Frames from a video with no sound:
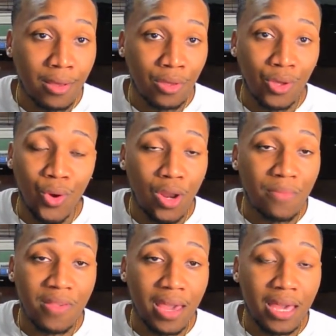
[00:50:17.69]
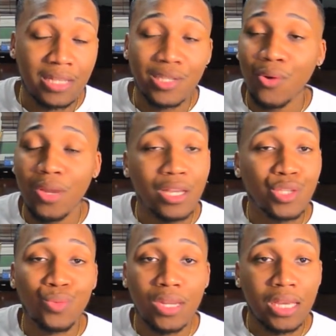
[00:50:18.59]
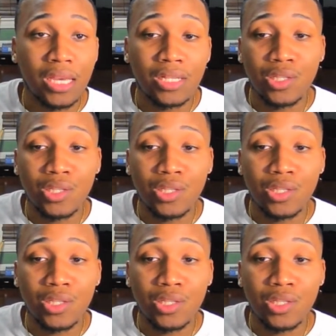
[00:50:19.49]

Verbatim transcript: You know what I'm saying? So it is what it is.